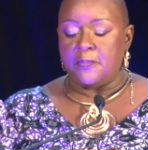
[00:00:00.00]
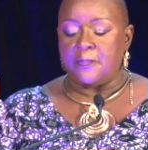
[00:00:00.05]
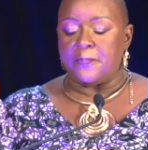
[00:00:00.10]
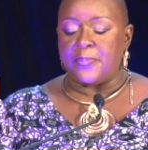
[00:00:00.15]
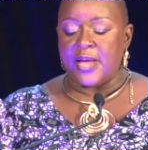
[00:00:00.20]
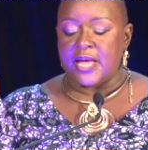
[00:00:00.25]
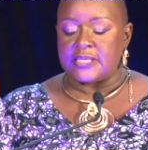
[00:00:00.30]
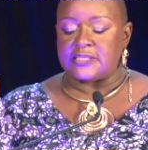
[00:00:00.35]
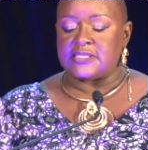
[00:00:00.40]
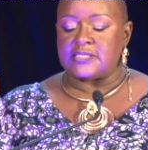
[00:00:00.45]

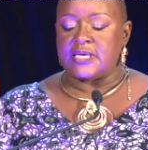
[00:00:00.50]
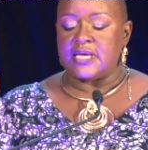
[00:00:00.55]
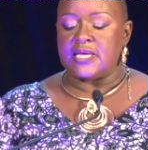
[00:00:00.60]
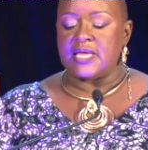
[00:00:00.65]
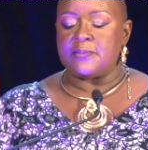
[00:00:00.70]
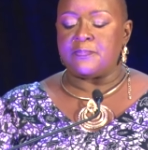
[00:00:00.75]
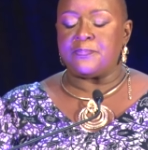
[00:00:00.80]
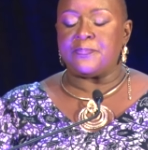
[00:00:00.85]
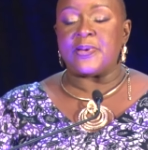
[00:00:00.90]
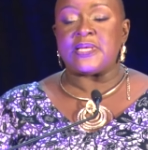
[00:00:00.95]
but
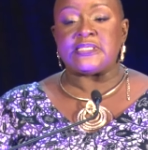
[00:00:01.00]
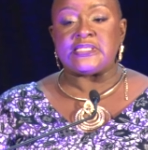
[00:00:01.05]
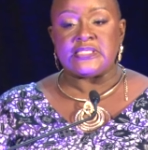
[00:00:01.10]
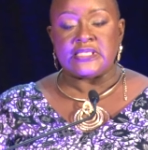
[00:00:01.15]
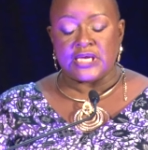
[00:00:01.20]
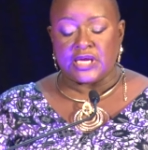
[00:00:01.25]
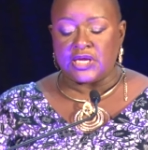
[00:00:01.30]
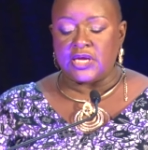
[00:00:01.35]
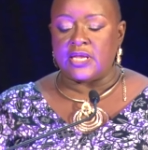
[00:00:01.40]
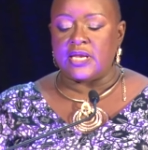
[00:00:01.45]

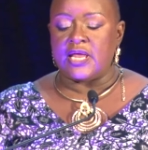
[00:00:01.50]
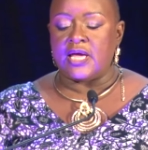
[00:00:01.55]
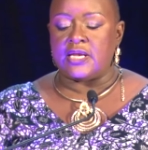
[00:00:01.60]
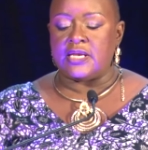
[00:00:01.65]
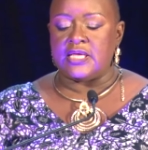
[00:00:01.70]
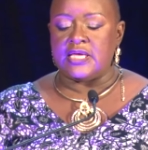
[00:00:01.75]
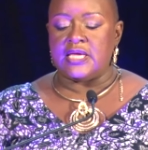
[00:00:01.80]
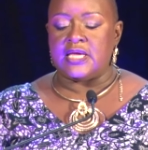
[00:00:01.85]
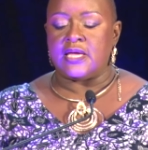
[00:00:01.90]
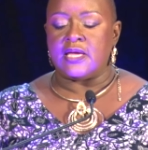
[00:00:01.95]

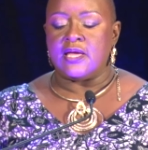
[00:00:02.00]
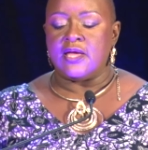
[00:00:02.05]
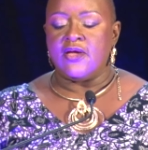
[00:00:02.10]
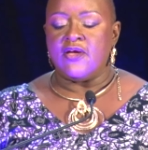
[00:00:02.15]
particularly